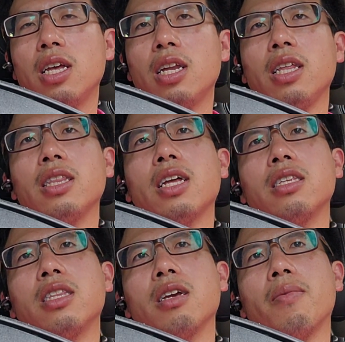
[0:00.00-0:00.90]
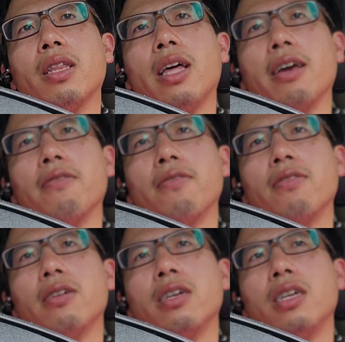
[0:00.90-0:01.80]
And I think that's the thing about life.
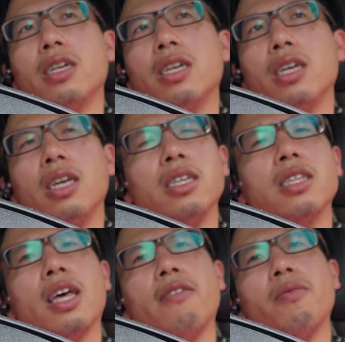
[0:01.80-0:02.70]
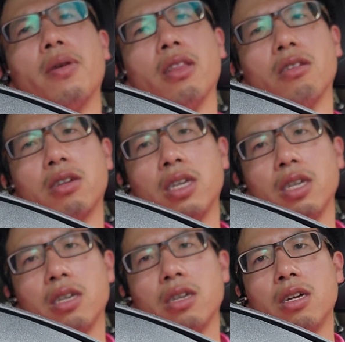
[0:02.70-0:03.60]
Is life about
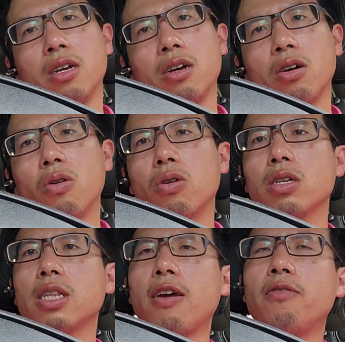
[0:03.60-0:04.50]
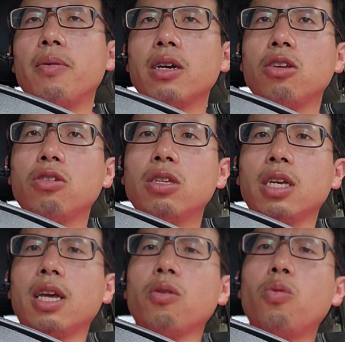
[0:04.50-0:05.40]
learning? Or is life about
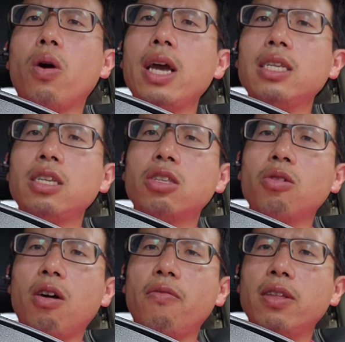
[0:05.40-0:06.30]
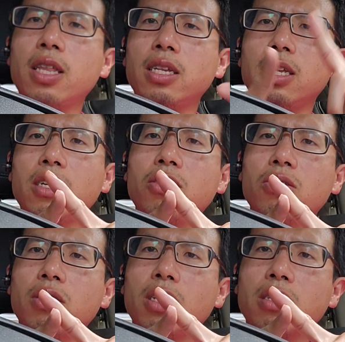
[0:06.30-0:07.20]
using? And why is it so often that these two
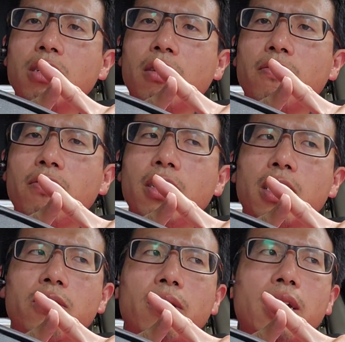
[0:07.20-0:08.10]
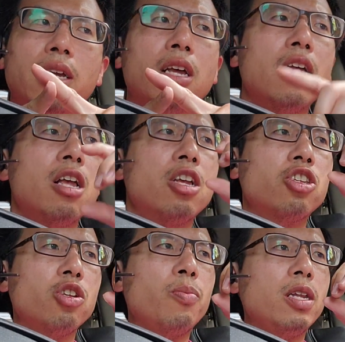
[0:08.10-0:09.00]
things conflict, right?
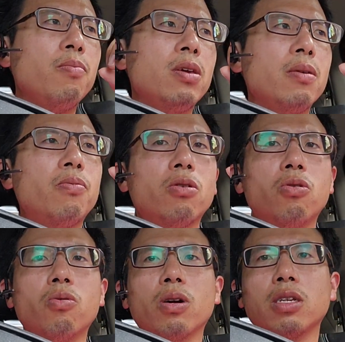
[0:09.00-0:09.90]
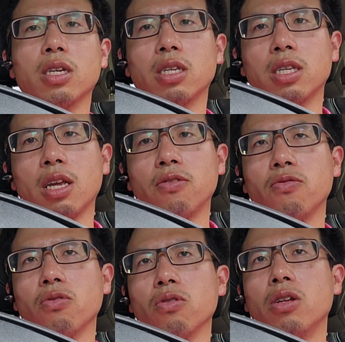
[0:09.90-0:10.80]
So many people who are
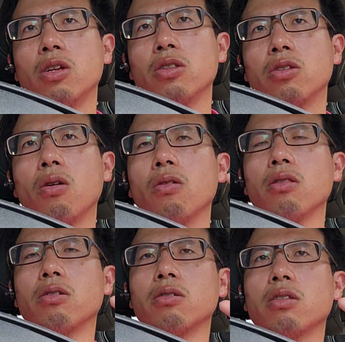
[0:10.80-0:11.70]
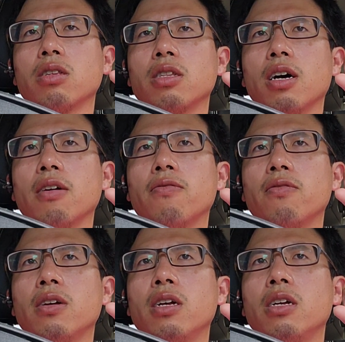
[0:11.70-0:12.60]
successful don't learn stuff
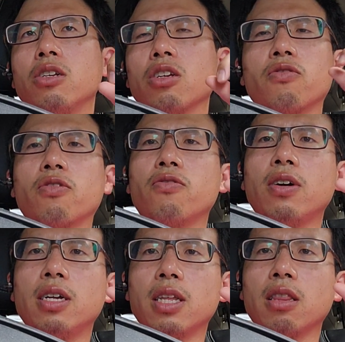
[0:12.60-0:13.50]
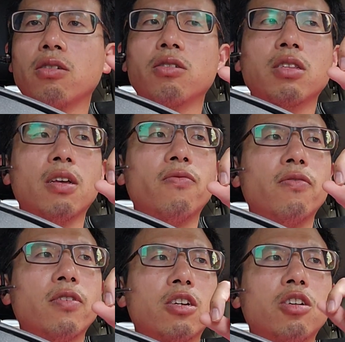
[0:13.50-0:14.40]
just for fun. They learn stuff
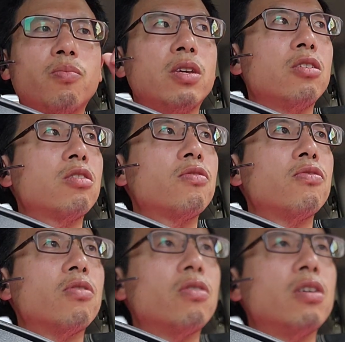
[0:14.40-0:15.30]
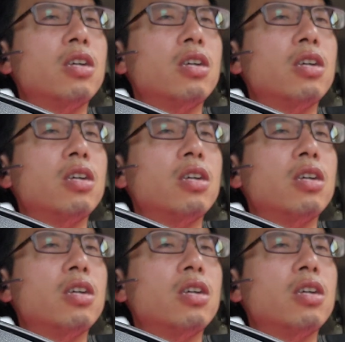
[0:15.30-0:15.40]
if it could be useful.